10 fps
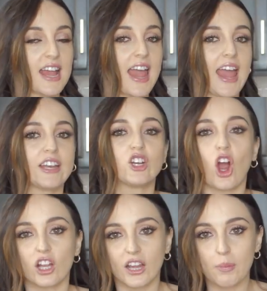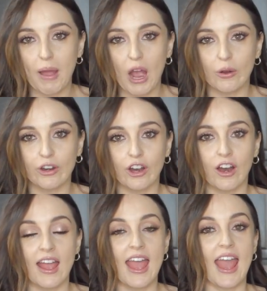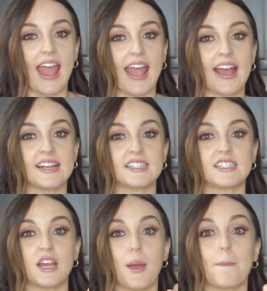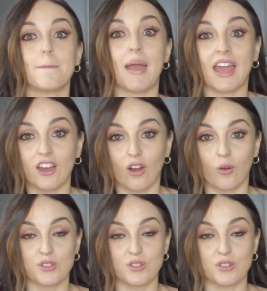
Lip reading: and garlic powder and mango.